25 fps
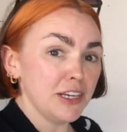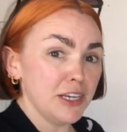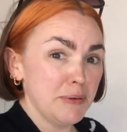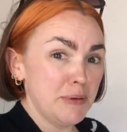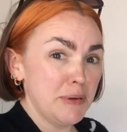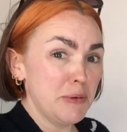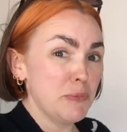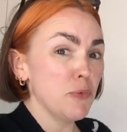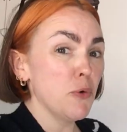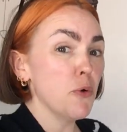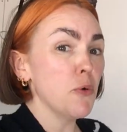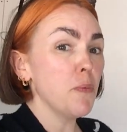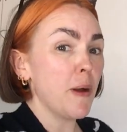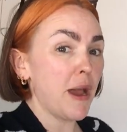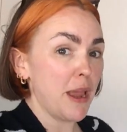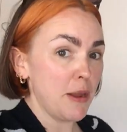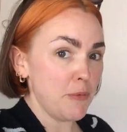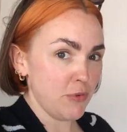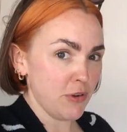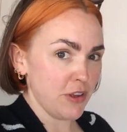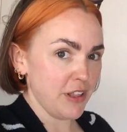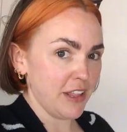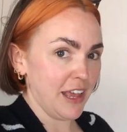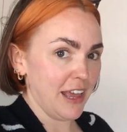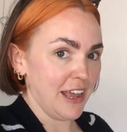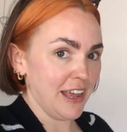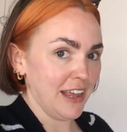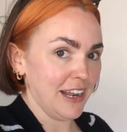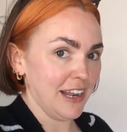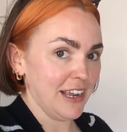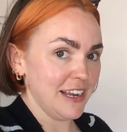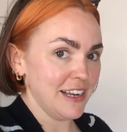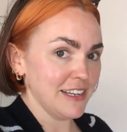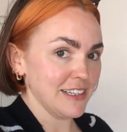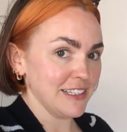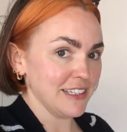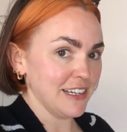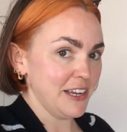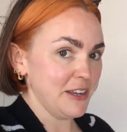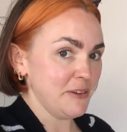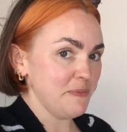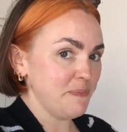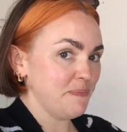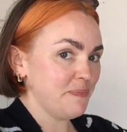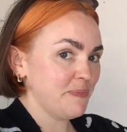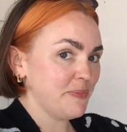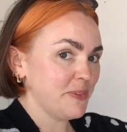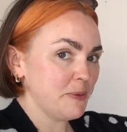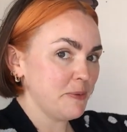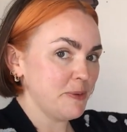we'll be wallpapering that at a later date,
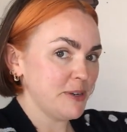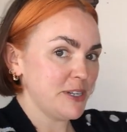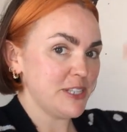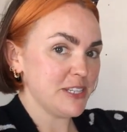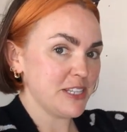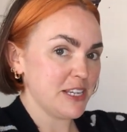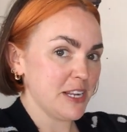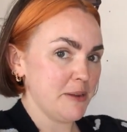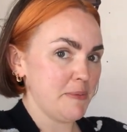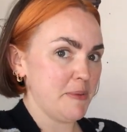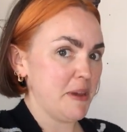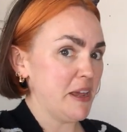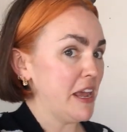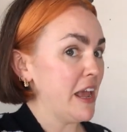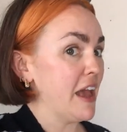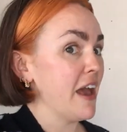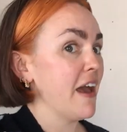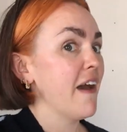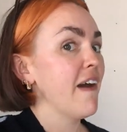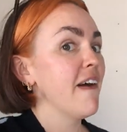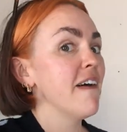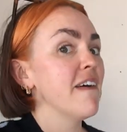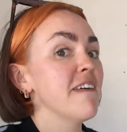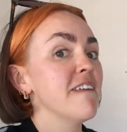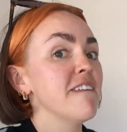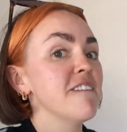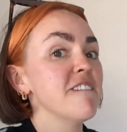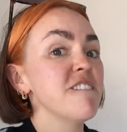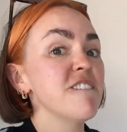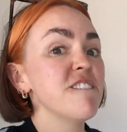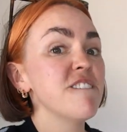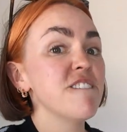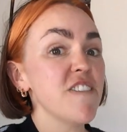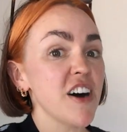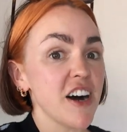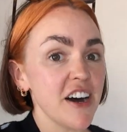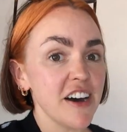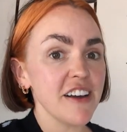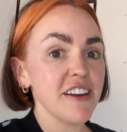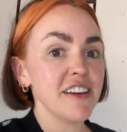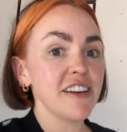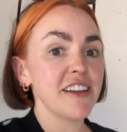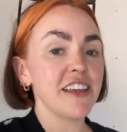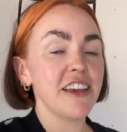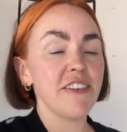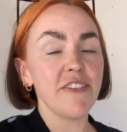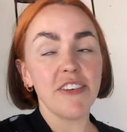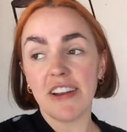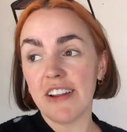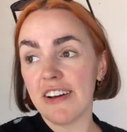which is going to be fun,
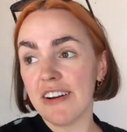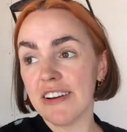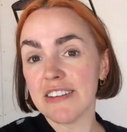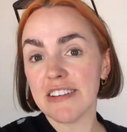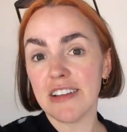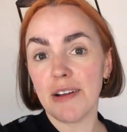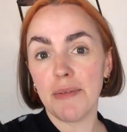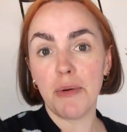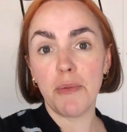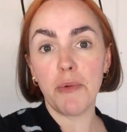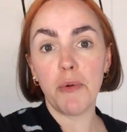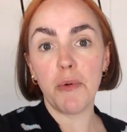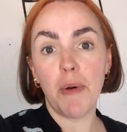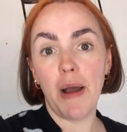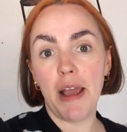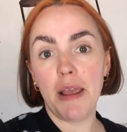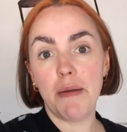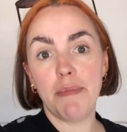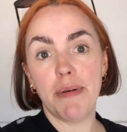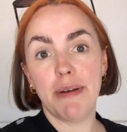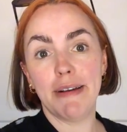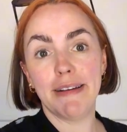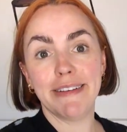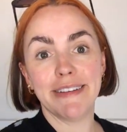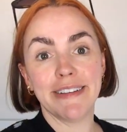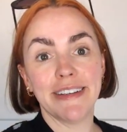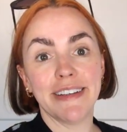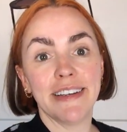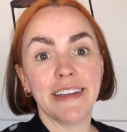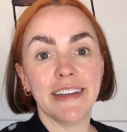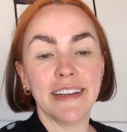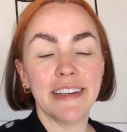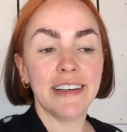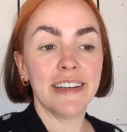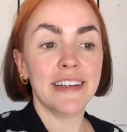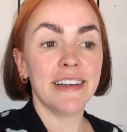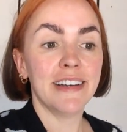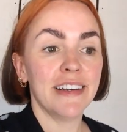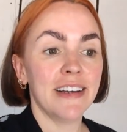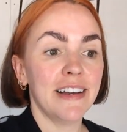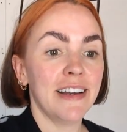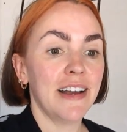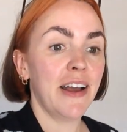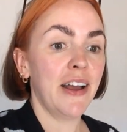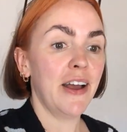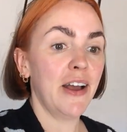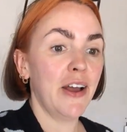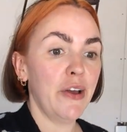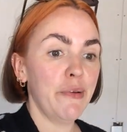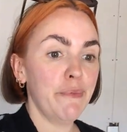given last time I wallpapered
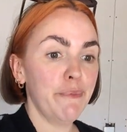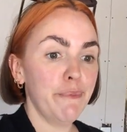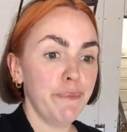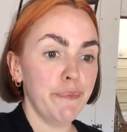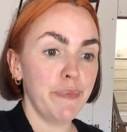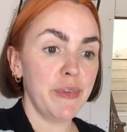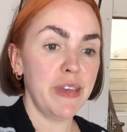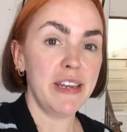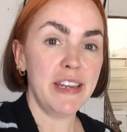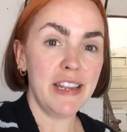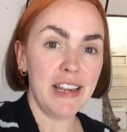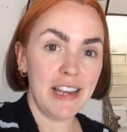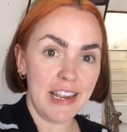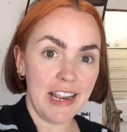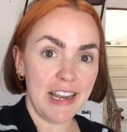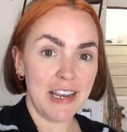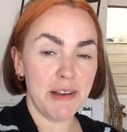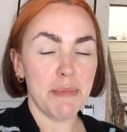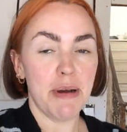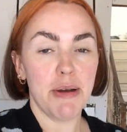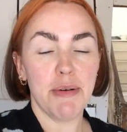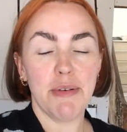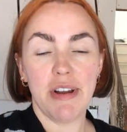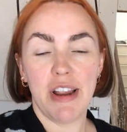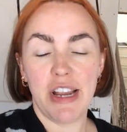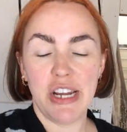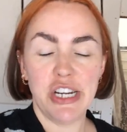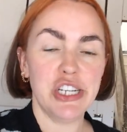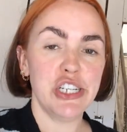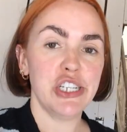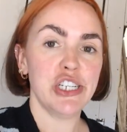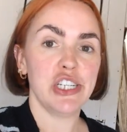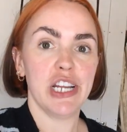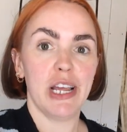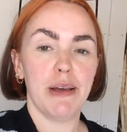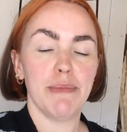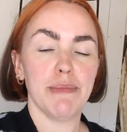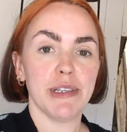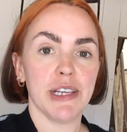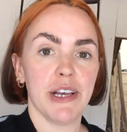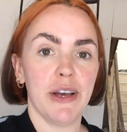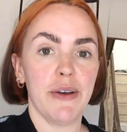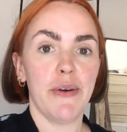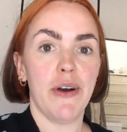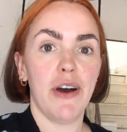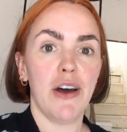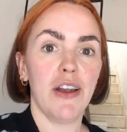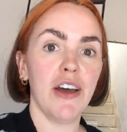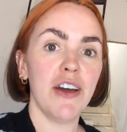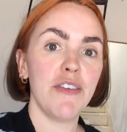nearly ended my relationship.
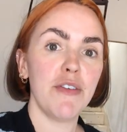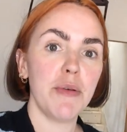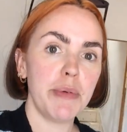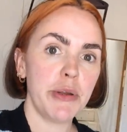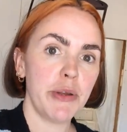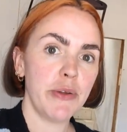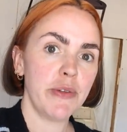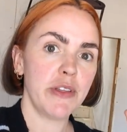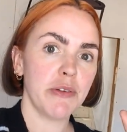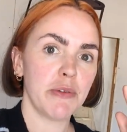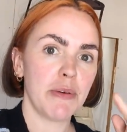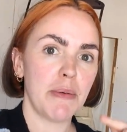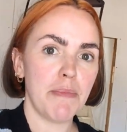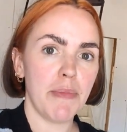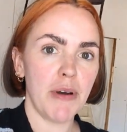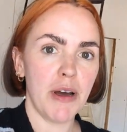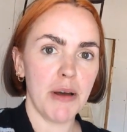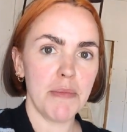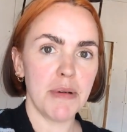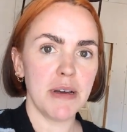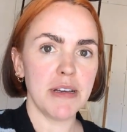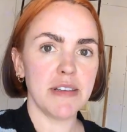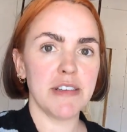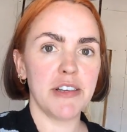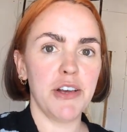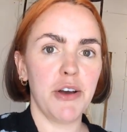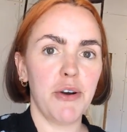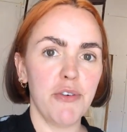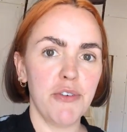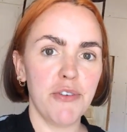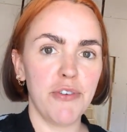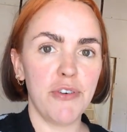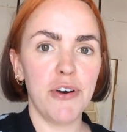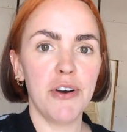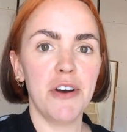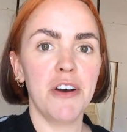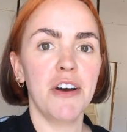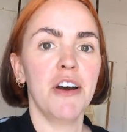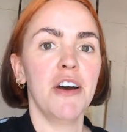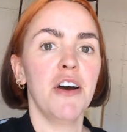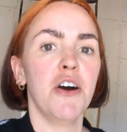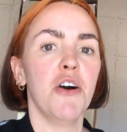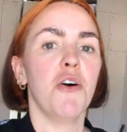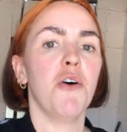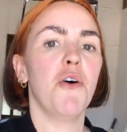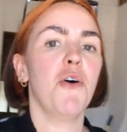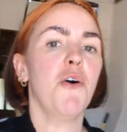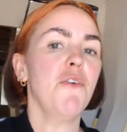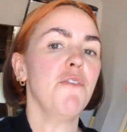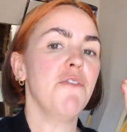So I'll either be doing this one by myself
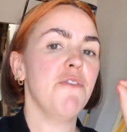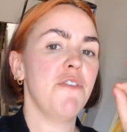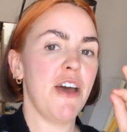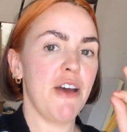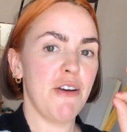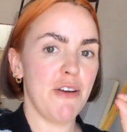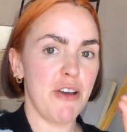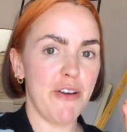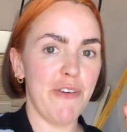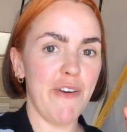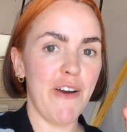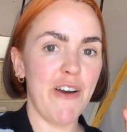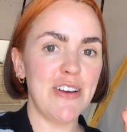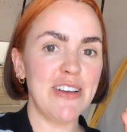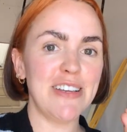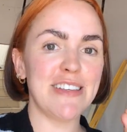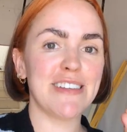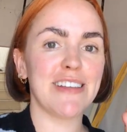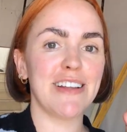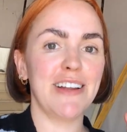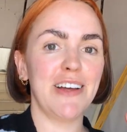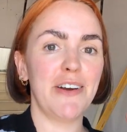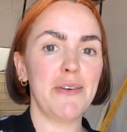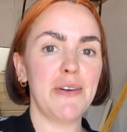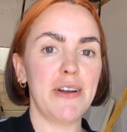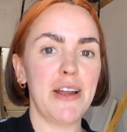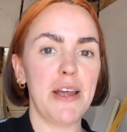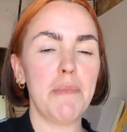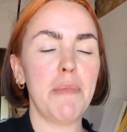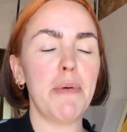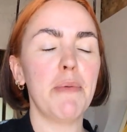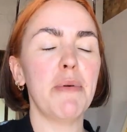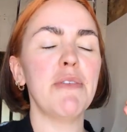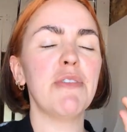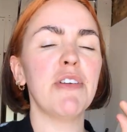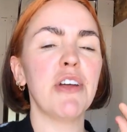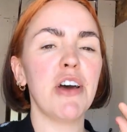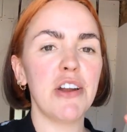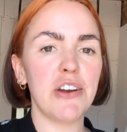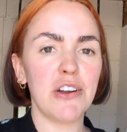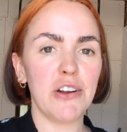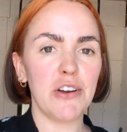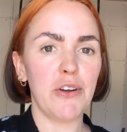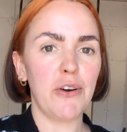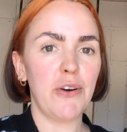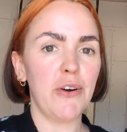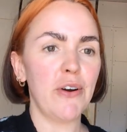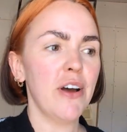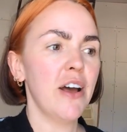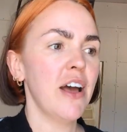or very, very slowly, but we've learned a
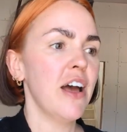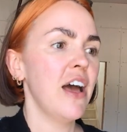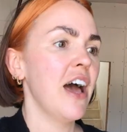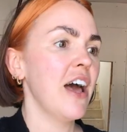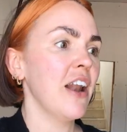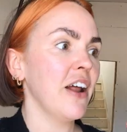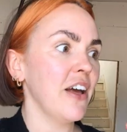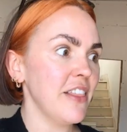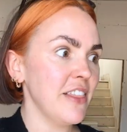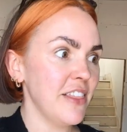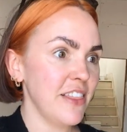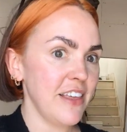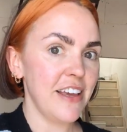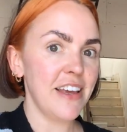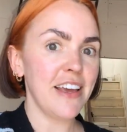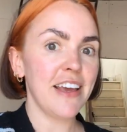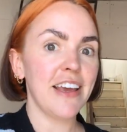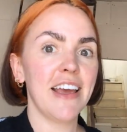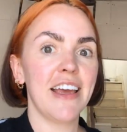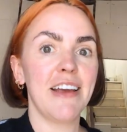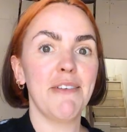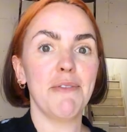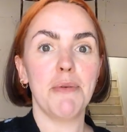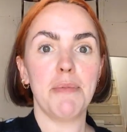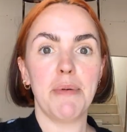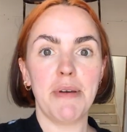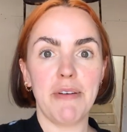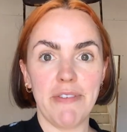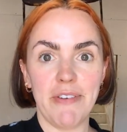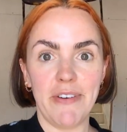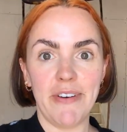lot, and I think it will be